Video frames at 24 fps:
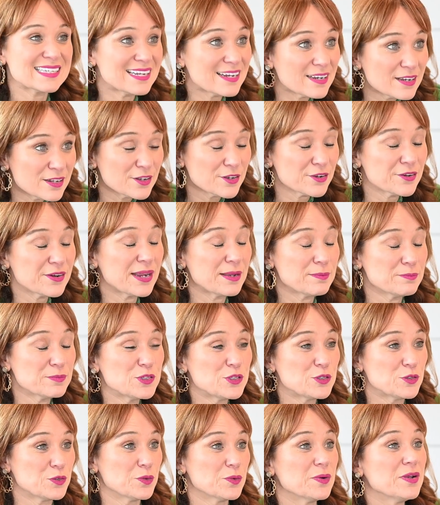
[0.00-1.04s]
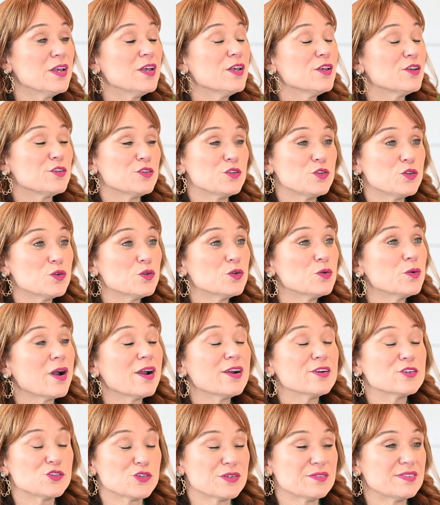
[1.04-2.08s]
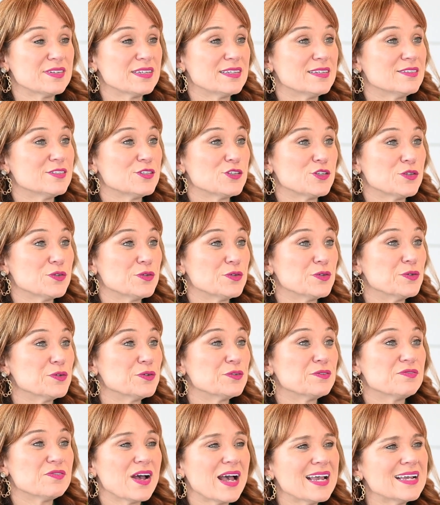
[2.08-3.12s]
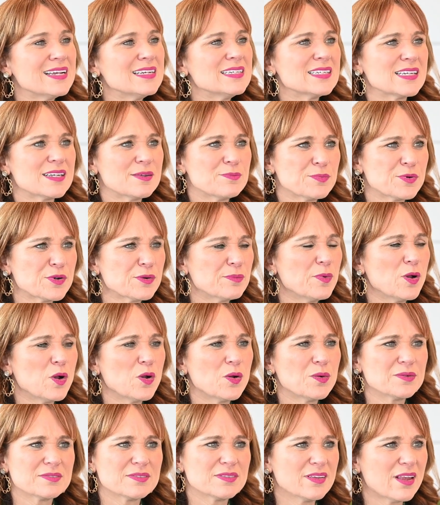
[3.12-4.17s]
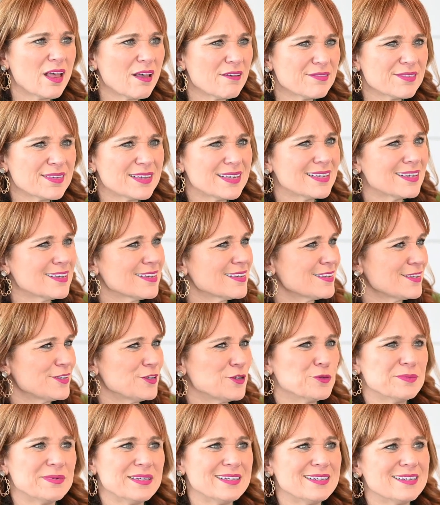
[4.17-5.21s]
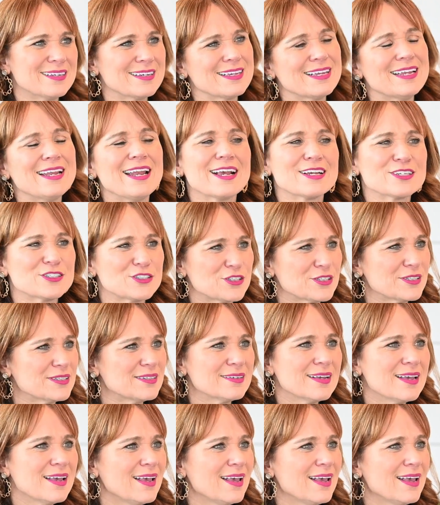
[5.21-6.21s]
an Enneagram 2, you are driven to find and promote loving human connection.